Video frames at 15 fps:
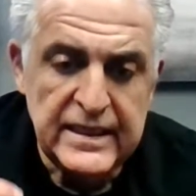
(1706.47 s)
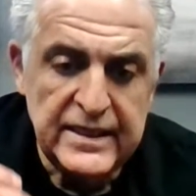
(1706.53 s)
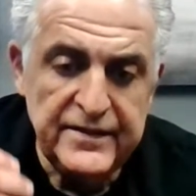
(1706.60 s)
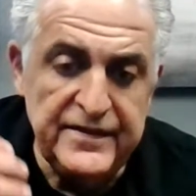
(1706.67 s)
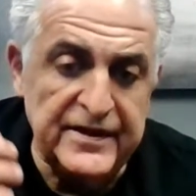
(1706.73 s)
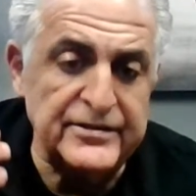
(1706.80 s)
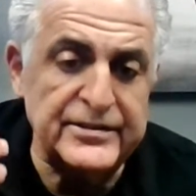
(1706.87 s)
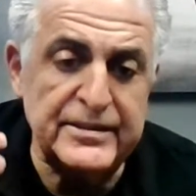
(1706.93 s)

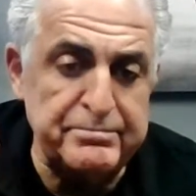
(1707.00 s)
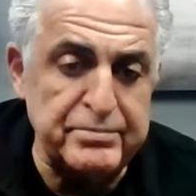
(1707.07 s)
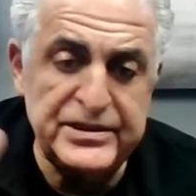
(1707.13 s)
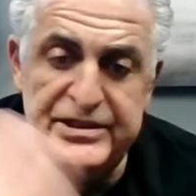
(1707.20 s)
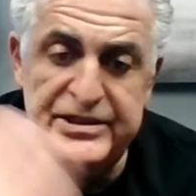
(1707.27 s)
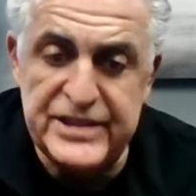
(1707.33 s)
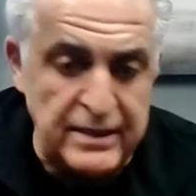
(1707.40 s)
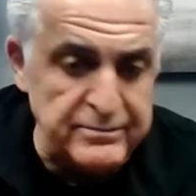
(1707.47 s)
There's a
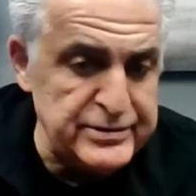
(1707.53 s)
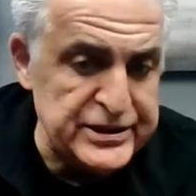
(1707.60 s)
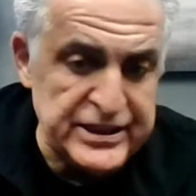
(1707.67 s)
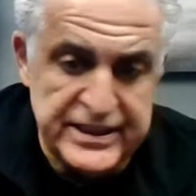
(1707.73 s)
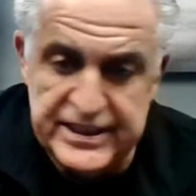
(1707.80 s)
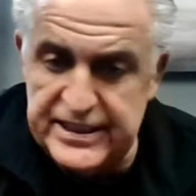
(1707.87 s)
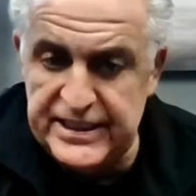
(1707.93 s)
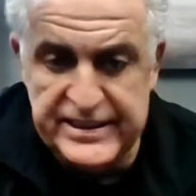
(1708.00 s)
presumption
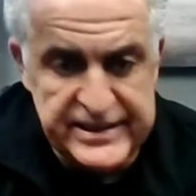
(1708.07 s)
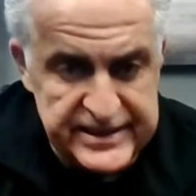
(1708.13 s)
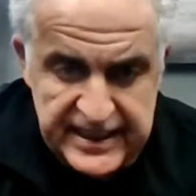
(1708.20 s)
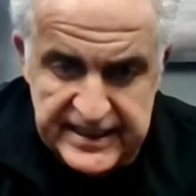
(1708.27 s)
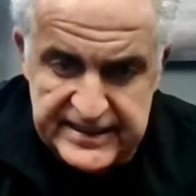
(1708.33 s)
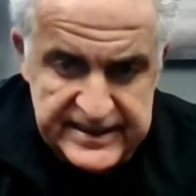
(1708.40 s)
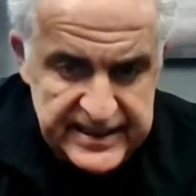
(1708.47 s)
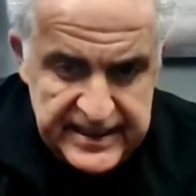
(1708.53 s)
that he
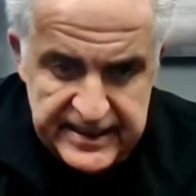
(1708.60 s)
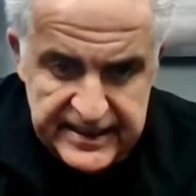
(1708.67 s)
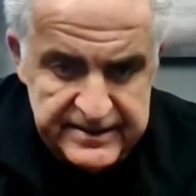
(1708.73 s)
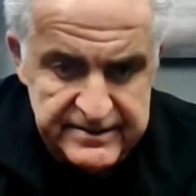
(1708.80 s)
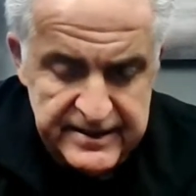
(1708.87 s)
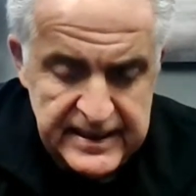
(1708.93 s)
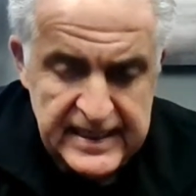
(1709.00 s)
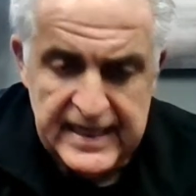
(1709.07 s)
stays
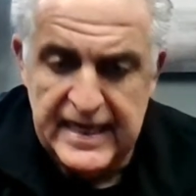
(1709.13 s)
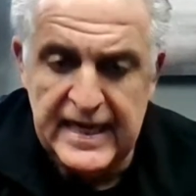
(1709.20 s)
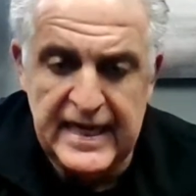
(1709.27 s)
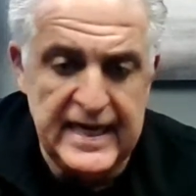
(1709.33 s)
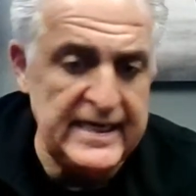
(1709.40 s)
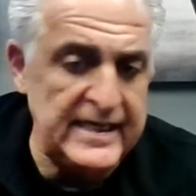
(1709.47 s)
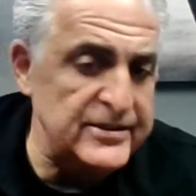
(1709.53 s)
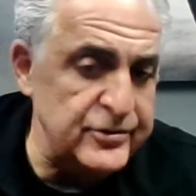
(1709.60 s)
in,
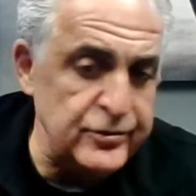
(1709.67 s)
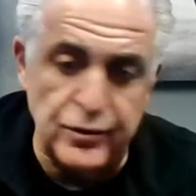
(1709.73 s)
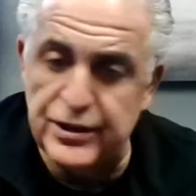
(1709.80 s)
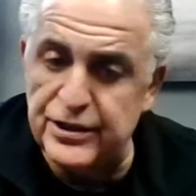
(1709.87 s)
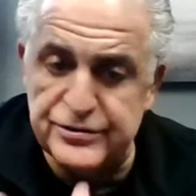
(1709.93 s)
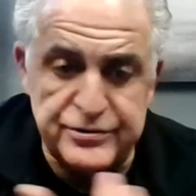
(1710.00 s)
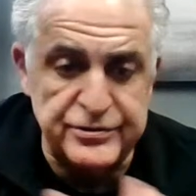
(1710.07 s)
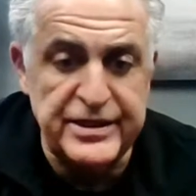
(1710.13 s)
and his
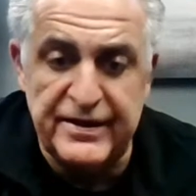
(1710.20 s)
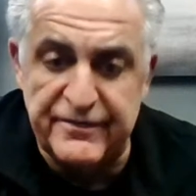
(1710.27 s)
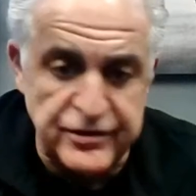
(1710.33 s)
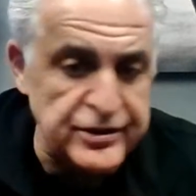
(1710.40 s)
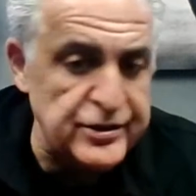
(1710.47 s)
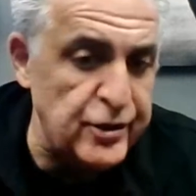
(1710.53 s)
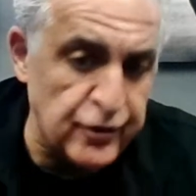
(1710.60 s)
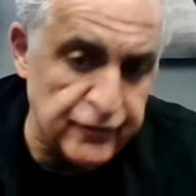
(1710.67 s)
lawyers are never
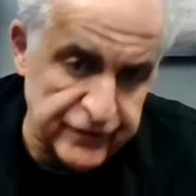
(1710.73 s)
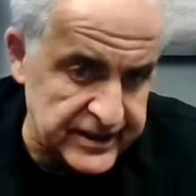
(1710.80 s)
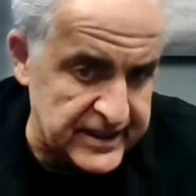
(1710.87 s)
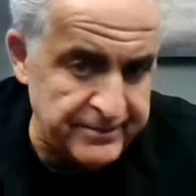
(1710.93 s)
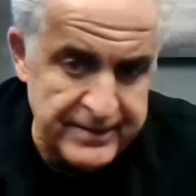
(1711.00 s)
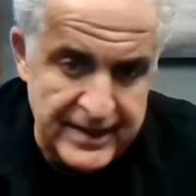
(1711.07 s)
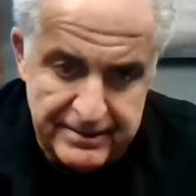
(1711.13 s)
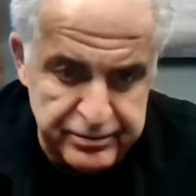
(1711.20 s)
going to
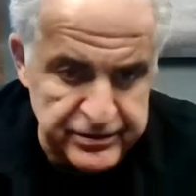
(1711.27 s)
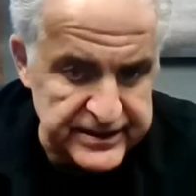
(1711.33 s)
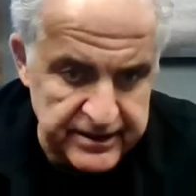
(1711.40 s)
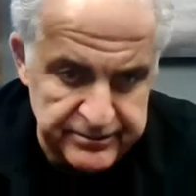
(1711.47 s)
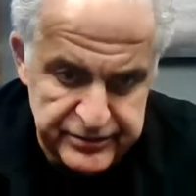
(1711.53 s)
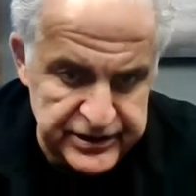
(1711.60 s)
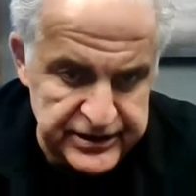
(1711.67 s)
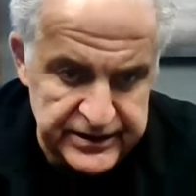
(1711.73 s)
overcome that
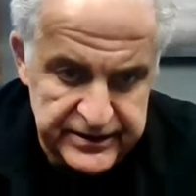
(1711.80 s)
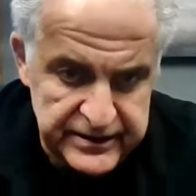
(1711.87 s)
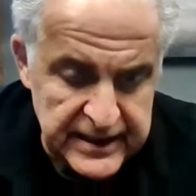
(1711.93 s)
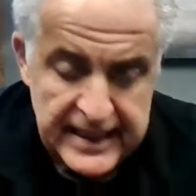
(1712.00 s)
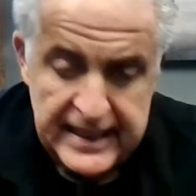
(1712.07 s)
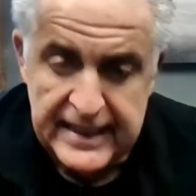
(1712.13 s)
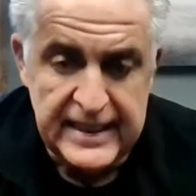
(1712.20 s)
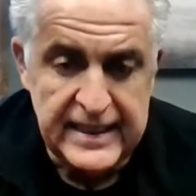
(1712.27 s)
presumption.
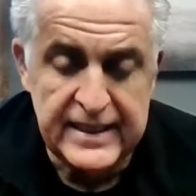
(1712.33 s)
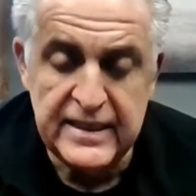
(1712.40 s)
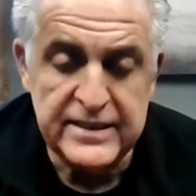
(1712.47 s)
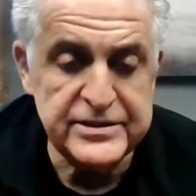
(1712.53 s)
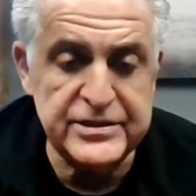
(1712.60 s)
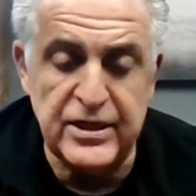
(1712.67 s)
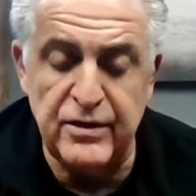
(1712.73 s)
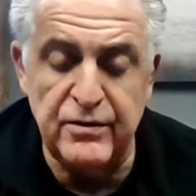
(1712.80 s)

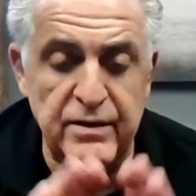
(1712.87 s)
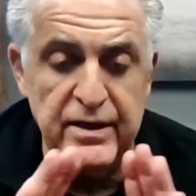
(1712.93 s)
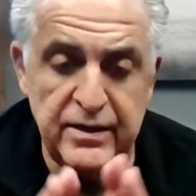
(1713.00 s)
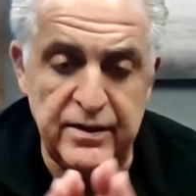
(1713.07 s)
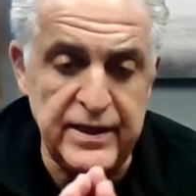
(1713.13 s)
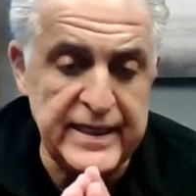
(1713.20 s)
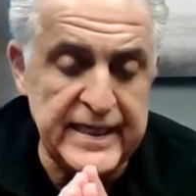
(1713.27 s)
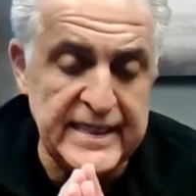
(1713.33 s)
So
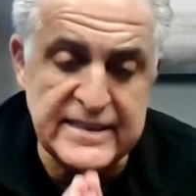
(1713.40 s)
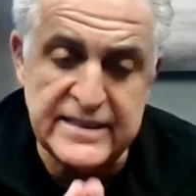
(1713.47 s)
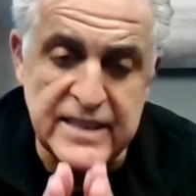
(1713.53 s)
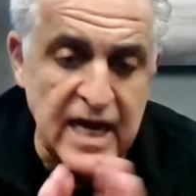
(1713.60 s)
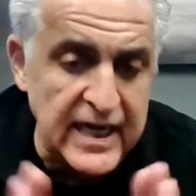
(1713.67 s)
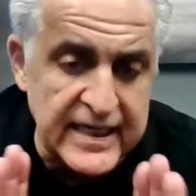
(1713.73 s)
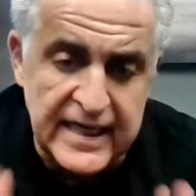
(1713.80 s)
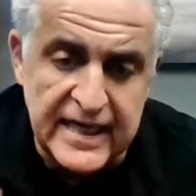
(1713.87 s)
he's
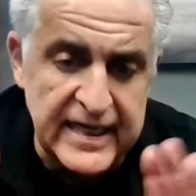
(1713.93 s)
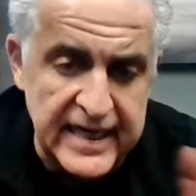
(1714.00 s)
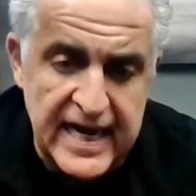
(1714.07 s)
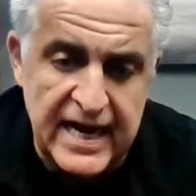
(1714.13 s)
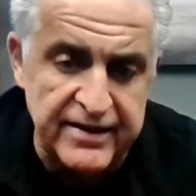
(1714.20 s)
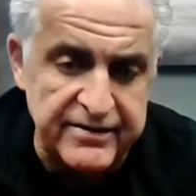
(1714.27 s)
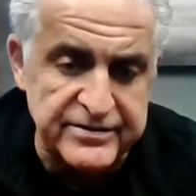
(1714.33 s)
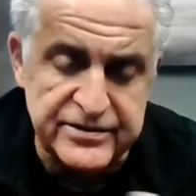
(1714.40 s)
not getting
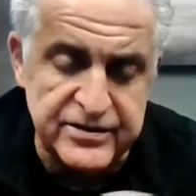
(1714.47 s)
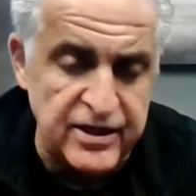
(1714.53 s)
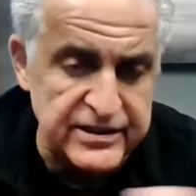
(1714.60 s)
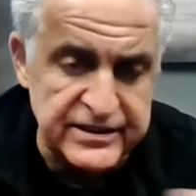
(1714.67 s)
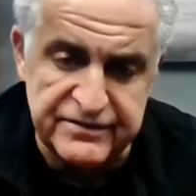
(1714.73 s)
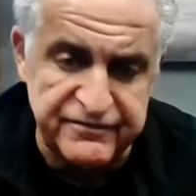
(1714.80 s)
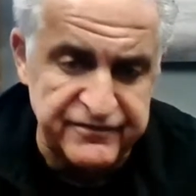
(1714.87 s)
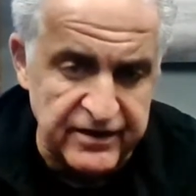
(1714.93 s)
out as long
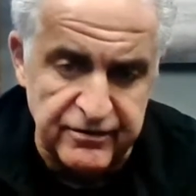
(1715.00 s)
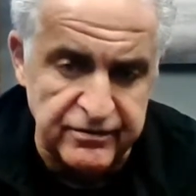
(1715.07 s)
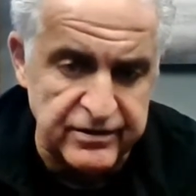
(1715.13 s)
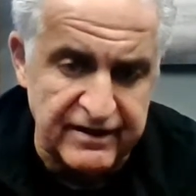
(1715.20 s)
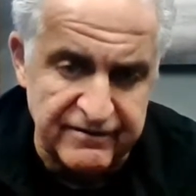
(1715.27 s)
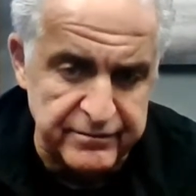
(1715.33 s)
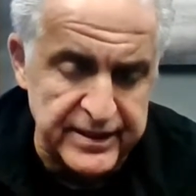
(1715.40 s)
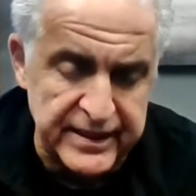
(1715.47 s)
as the federal
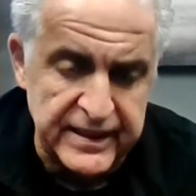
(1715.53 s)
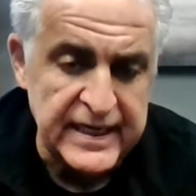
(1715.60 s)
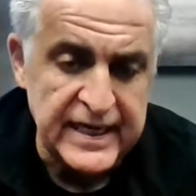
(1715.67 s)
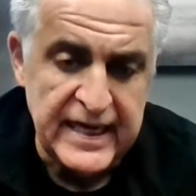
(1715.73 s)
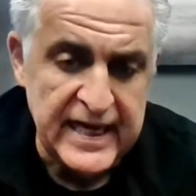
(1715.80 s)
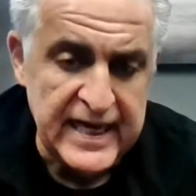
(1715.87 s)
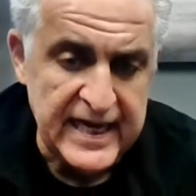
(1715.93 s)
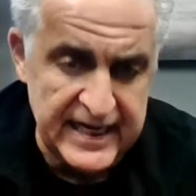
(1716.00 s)
government
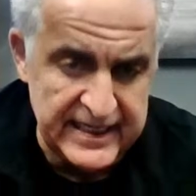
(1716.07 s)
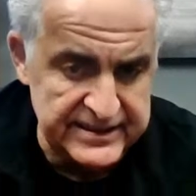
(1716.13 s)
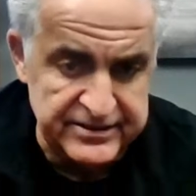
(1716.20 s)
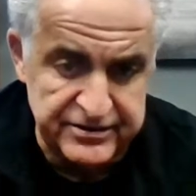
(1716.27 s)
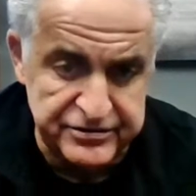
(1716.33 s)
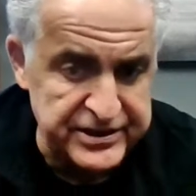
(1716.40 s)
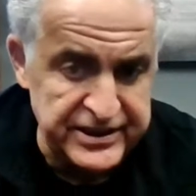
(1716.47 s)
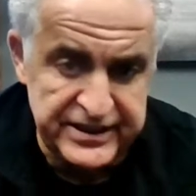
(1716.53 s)
has
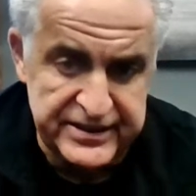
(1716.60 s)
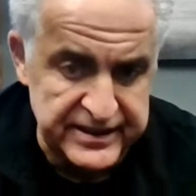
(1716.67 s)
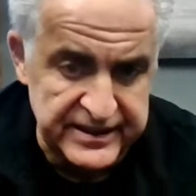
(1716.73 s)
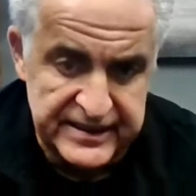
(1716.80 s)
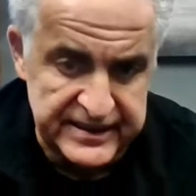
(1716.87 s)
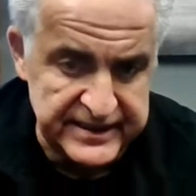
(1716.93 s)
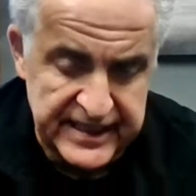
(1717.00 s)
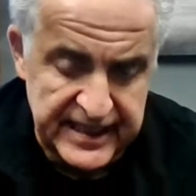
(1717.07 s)
their teeth in
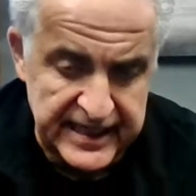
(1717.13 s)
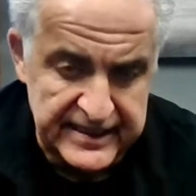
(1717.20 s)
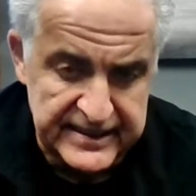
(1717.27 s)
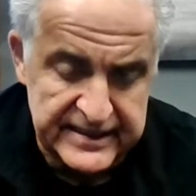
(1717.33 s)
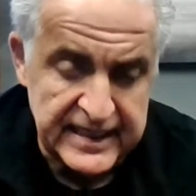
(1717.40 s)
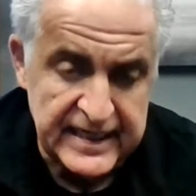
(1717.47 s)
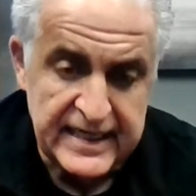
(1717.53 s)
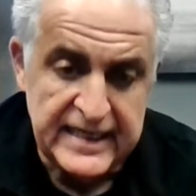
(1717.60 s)
this
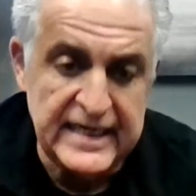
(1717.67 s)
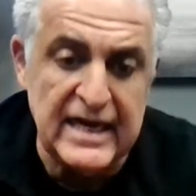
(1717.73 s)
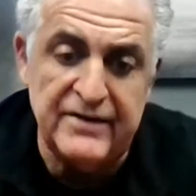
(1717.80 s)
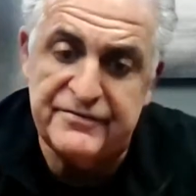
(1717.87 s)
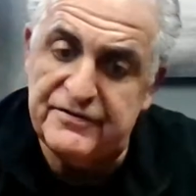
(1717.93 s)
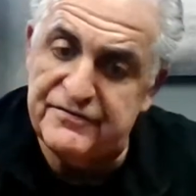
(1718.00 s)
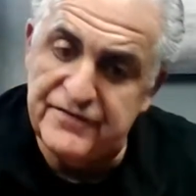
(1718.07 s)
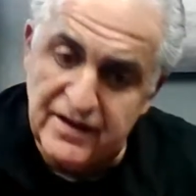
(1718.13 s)
case. Now,
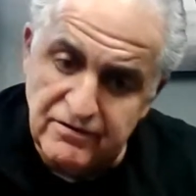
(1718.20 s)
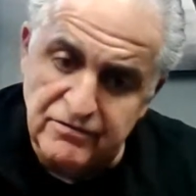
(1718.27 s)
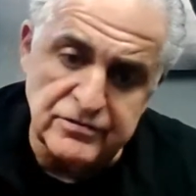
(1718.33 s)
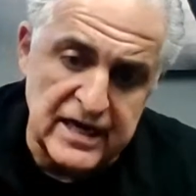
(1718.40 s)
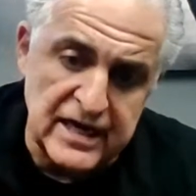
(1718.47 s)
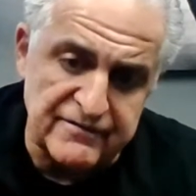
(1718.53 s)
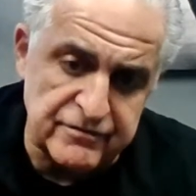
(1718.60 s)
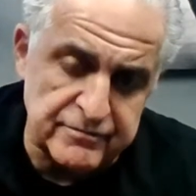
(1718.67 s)
if the federal
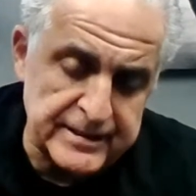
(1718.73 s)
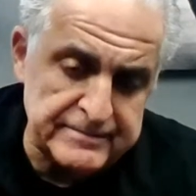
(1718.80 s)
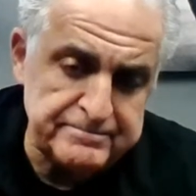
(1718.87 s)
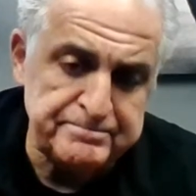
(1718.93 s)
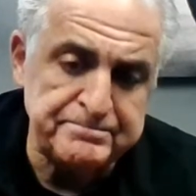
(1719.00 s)
government